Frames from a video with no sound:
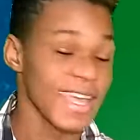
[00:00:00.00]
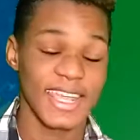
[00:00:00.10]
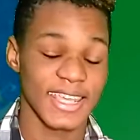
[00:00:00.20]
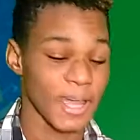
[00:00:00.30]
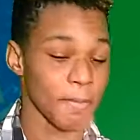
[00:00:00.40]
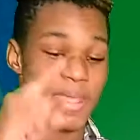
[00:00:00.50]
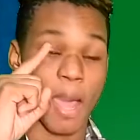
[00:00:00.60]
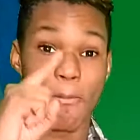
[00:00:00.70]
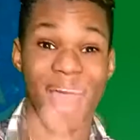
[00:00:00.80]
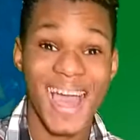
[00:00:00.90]
It can
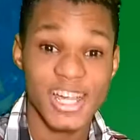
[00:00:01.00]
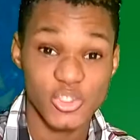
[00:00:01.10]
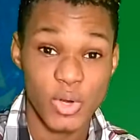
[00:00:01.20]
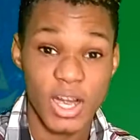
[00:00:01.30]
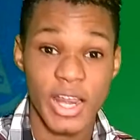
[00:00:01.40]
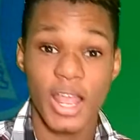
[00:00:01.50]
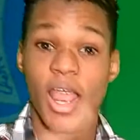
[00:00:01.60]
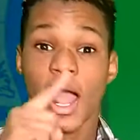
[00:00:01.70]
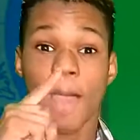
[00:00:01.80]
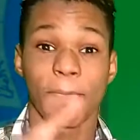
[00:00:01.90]
be a
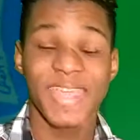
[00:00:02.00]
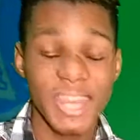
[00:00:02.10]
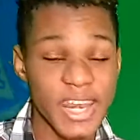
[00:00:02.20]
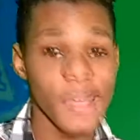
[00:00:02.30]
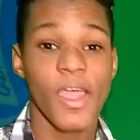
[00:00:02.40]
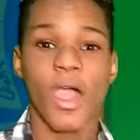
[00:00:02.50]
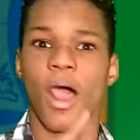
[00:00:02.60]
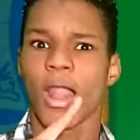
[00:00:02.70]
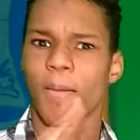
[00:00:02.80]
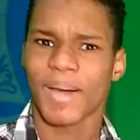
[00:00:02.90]
password, a PIN,
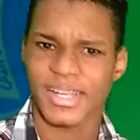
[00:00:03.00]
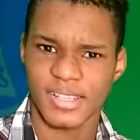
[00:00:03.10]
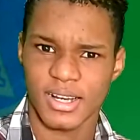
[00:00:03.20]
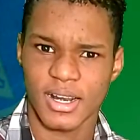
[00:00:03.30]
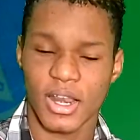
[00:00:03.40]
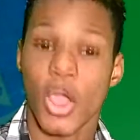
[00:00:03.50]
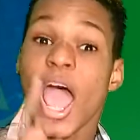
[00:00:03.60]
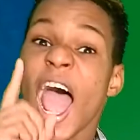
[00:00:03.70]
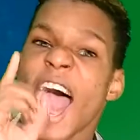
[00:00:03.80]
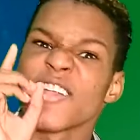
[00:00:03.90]
or a
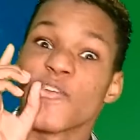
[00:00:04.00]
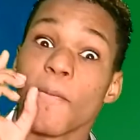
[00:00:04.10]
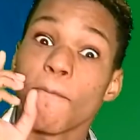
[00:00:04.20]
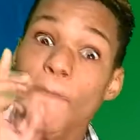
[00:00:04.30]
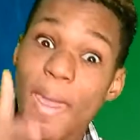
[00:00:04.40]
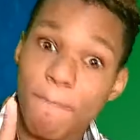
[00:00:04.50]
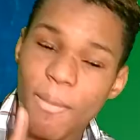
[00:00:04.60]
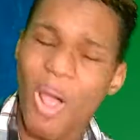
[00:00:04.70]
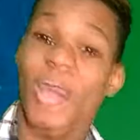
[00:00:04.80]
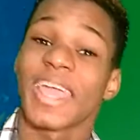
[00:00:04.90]
pattern. And
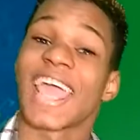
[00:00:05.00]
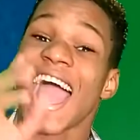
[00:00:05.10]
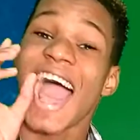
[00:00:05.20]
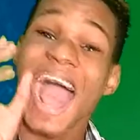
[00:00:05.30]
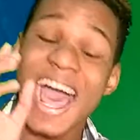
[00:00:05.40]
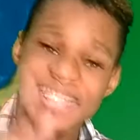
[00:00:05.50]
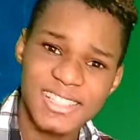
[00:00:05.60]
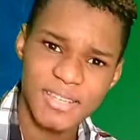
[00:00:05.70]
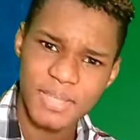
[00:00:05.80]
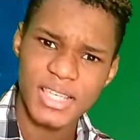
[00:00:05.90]
remember, it
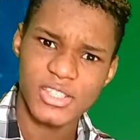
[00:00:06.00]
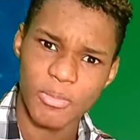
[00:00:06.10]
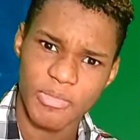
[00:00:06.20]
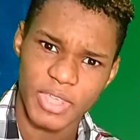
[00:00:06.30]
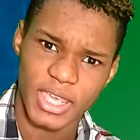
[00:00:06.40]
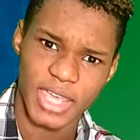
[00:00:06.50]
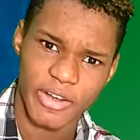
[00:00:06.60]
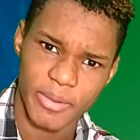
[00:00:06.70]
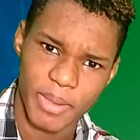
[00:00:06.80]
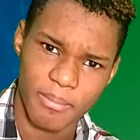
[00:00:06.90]
has to be something you
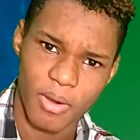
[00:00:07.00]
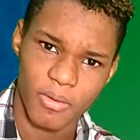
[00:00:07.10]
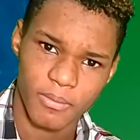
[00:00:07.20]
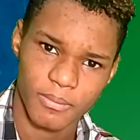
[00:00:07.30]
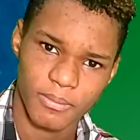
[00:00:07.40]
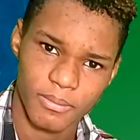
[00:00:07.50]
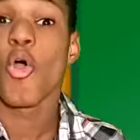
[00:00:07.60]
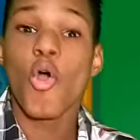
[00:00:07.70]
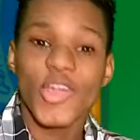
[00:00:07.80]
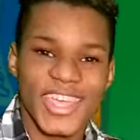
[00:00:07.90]
can remember.
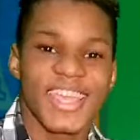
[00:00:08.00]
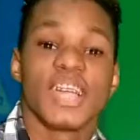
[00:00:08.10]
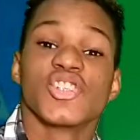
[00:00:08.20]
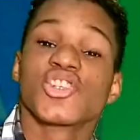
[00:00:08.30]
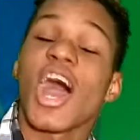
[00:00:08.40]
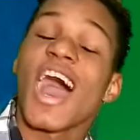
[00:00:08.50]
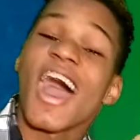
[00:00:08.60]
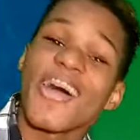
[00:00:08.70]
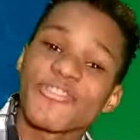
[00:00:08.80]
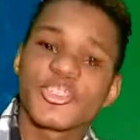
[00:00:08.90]
Okay, so
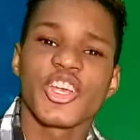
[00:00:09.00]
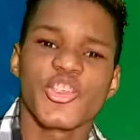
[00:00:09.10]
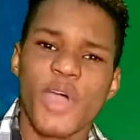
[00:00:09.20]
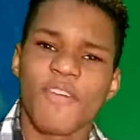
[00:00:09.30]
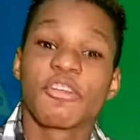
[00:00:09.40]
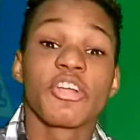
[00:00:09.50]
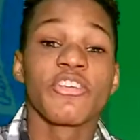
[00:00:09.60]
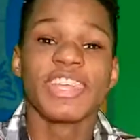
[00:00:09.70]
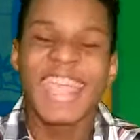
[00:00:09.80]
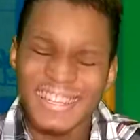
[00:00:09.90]
after you have
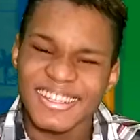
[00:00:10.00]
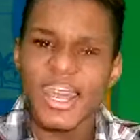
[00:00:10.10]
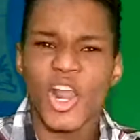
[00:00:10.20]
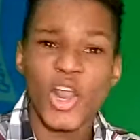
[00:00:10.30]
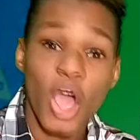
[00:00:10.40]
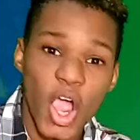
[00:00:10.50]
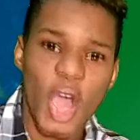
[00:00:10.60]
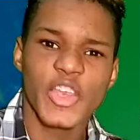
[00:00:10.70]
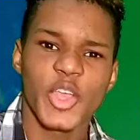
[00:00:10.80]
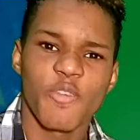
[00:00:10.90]
created a lock
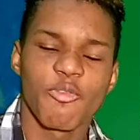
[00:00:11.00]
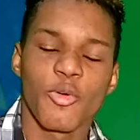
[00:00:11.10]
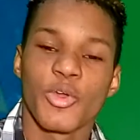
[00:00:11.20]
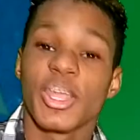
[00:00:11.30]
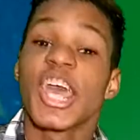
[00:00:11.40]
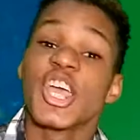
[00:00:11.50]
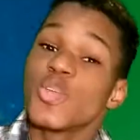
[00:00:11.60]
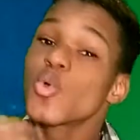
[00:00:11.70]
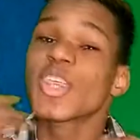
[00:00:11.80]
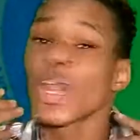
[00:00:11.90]
on your phone,
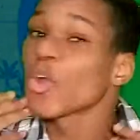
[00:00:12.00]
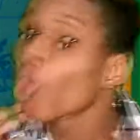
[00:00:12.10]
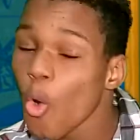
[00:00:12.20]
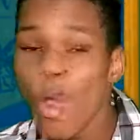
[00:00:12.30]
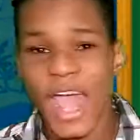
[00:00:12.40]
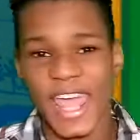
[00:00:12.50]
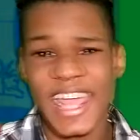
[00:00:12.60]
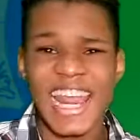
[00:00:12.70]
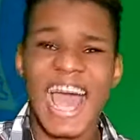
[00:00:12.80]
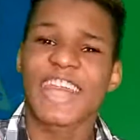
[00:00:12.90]
you can go
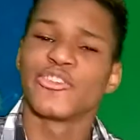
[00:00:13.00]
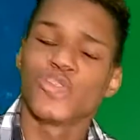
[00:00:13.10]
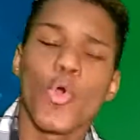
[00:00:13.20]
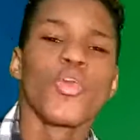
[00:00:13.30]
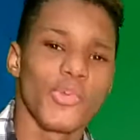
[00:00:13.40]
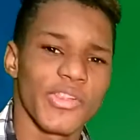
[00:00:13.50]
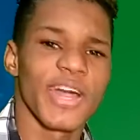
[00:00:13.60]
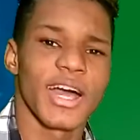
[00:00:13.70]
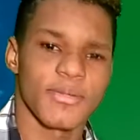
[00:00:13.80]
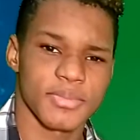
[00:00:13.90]
ahead and download
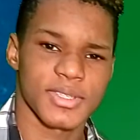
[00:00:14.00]
the app.